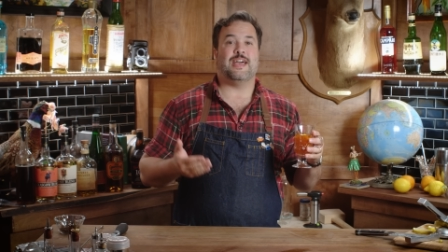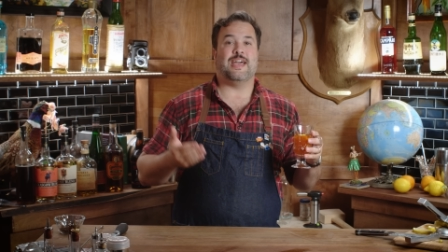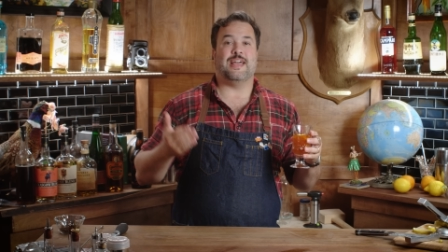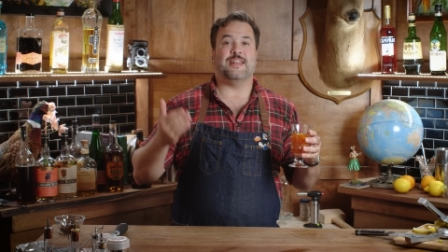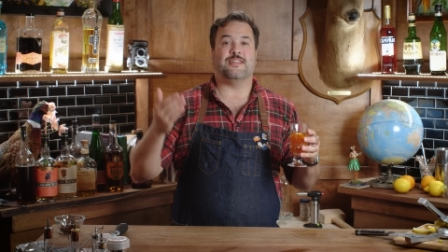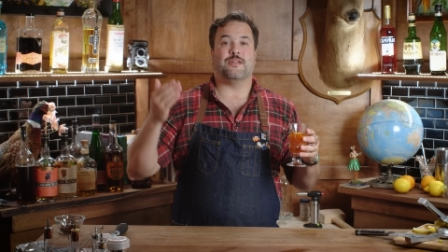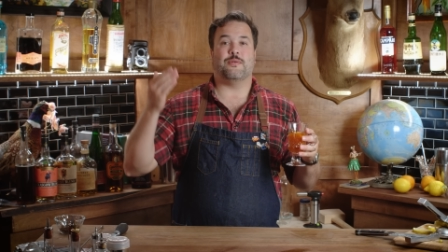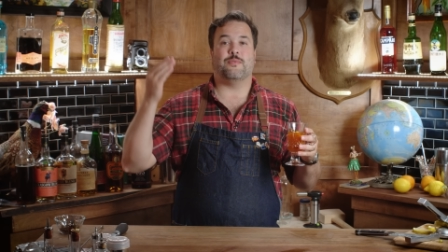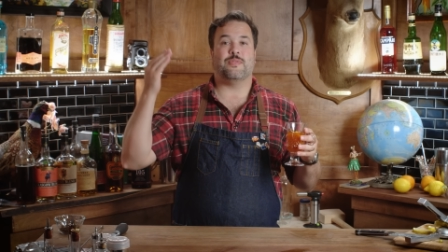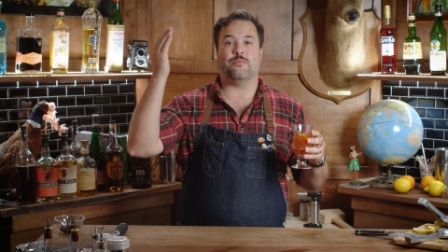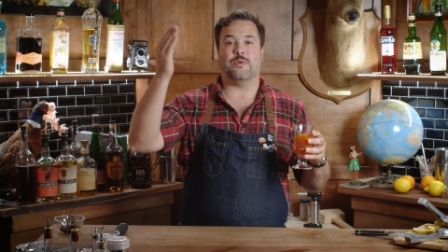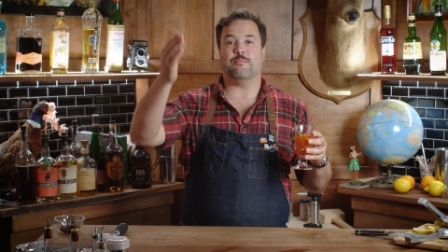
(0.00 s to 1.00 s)
and
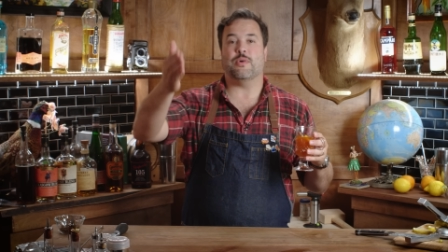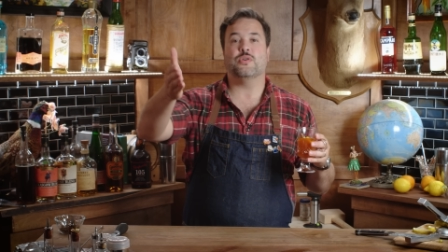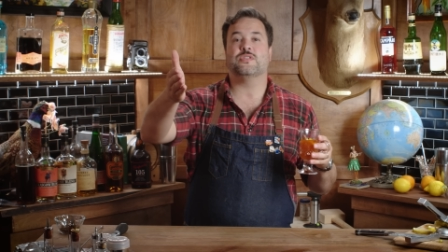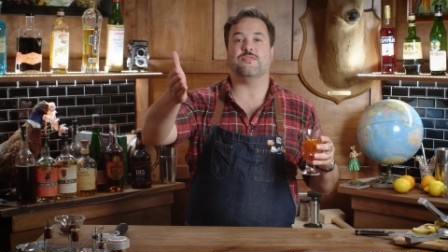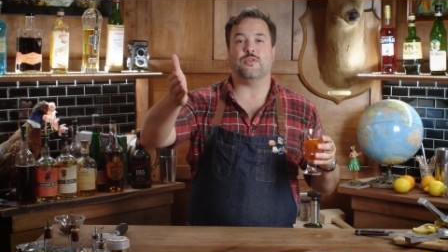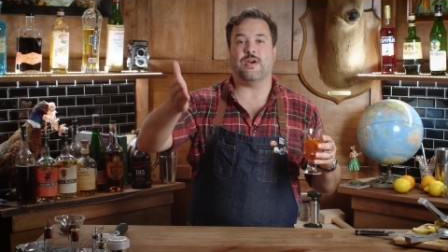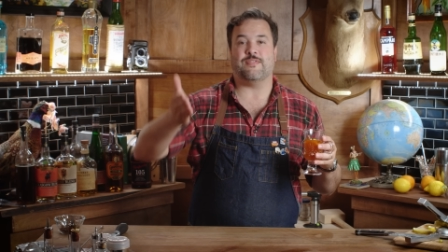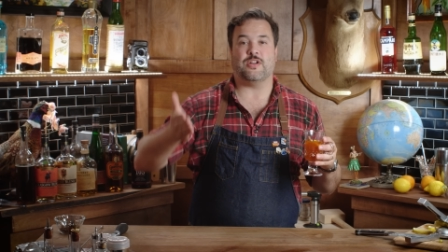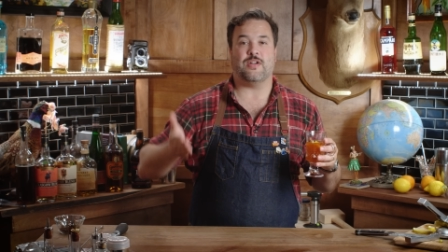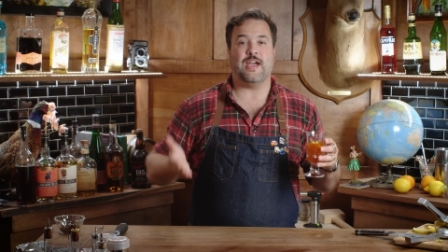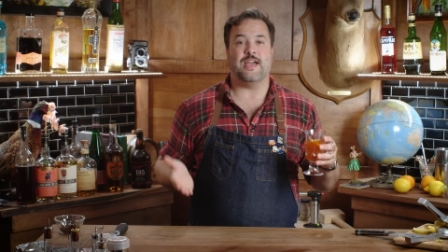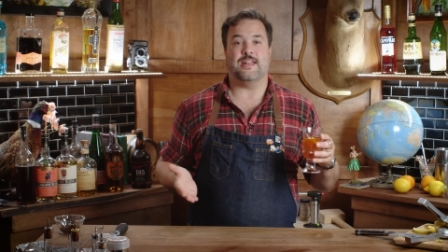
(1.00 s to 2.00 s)
what most of you have in
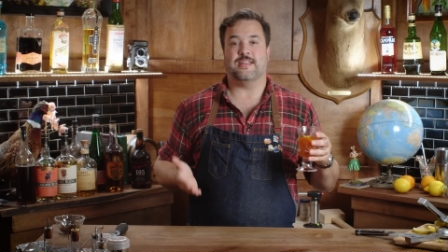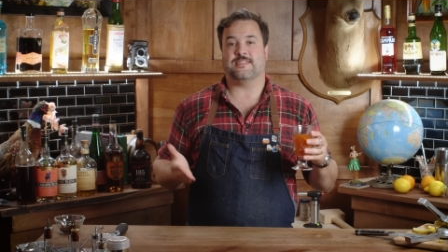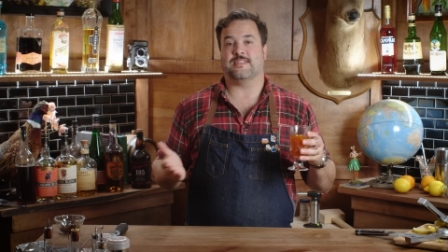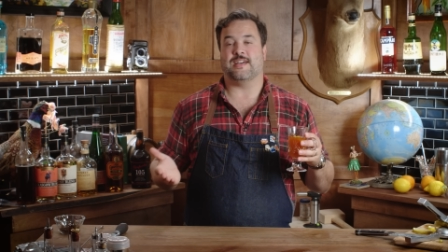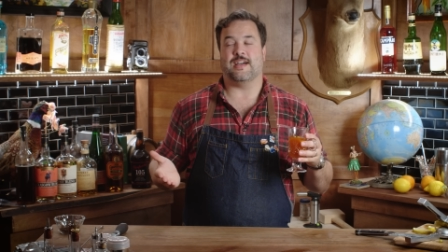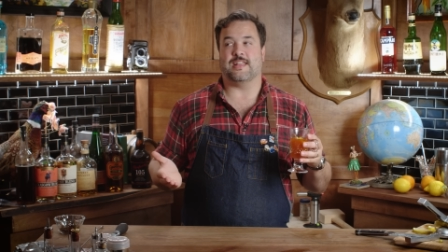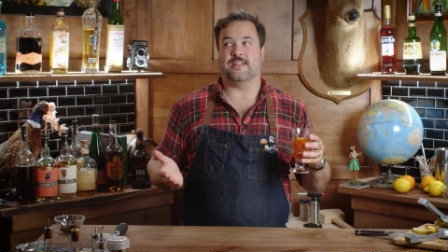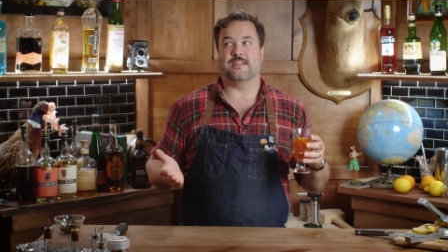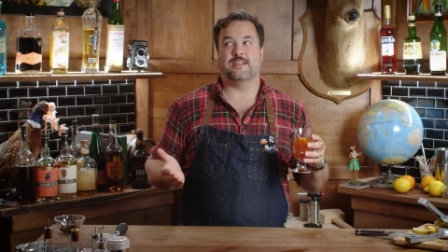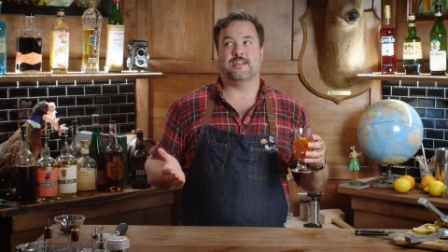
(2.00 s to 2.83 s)
your head as a toddy.